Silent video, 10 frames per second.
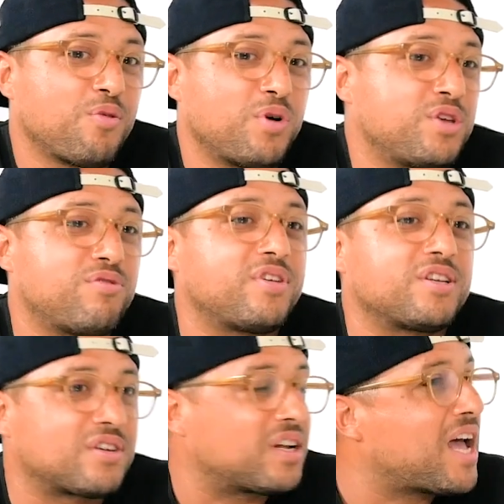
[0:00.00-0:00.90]
what do you
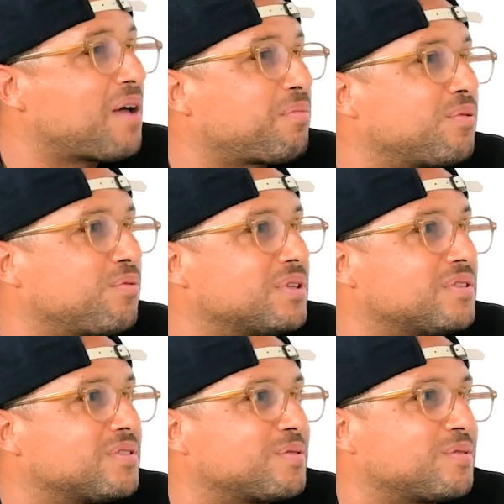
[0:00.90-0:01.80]
think's gonna happen
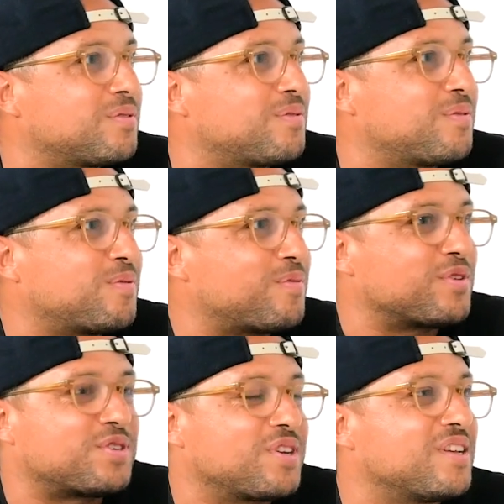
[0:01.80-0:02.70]
once
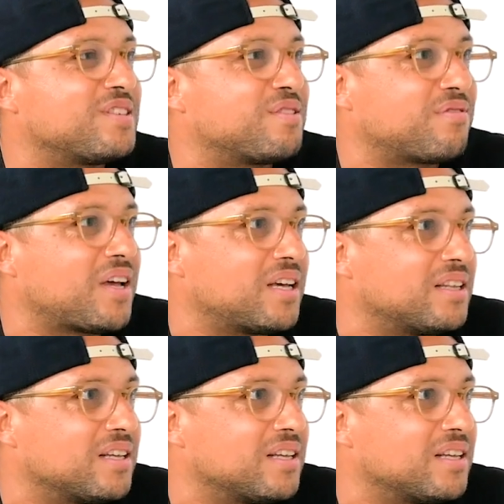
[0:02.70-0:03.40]
the shit hits the fan?